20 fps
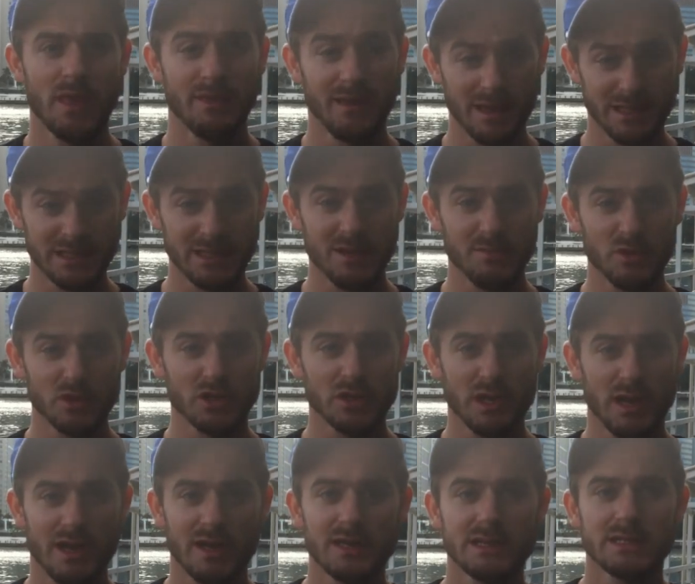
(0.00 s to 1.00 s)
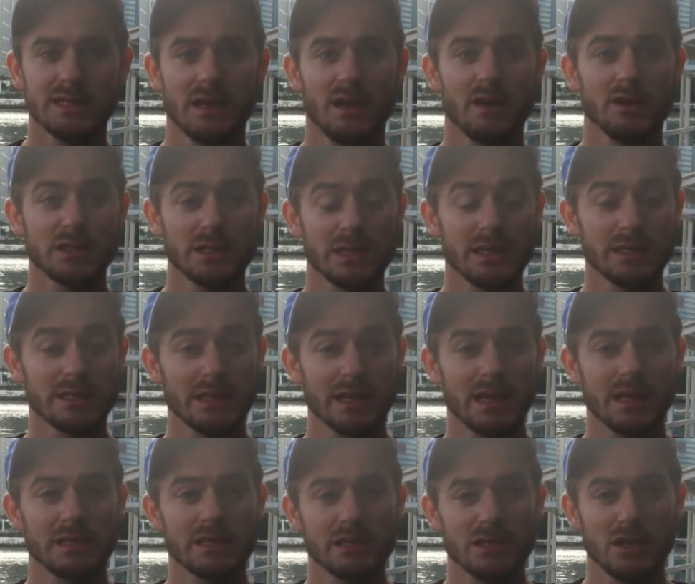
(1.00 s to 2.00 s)
Thanks so much, guys, and see us
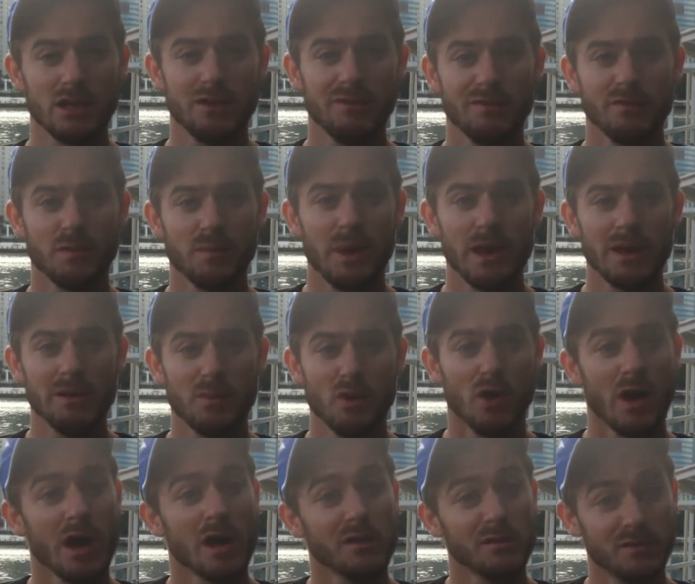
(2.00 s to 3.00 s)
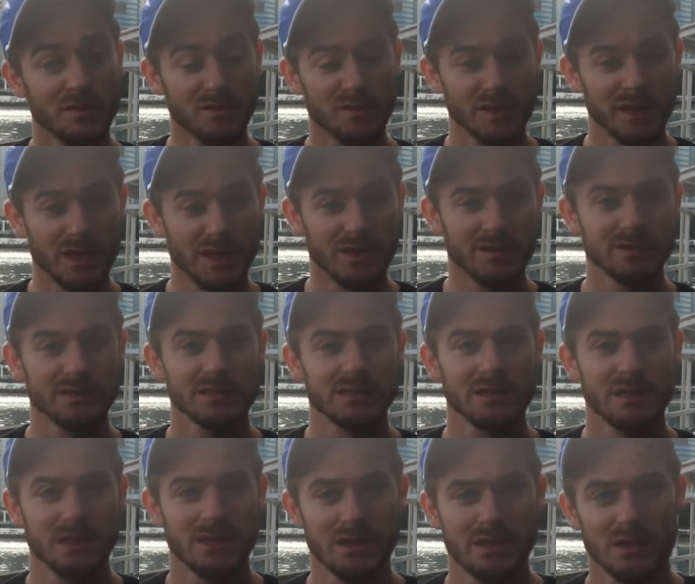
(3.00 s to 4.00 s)
again soon for many more helpful videos.